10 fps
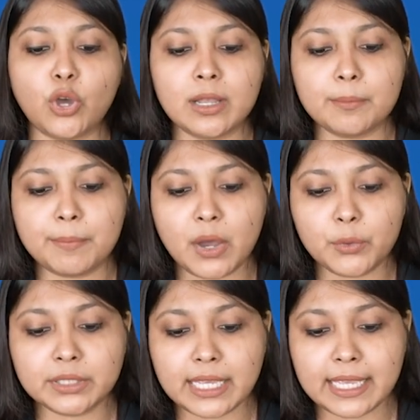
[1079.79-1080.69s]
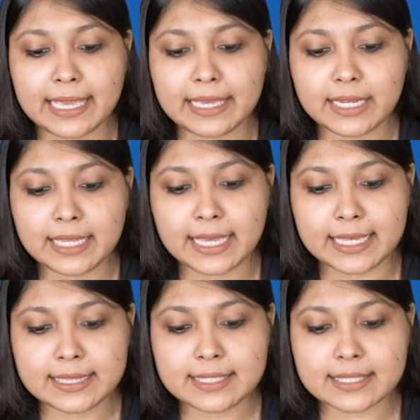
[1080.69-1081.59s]
talk about
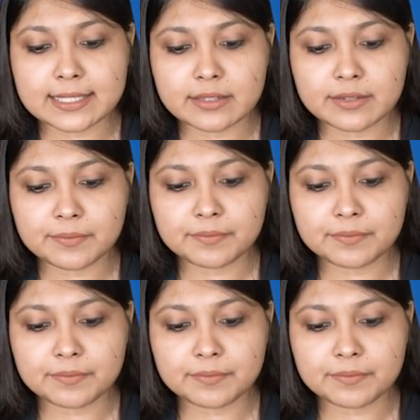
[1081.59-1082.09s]
aggregates,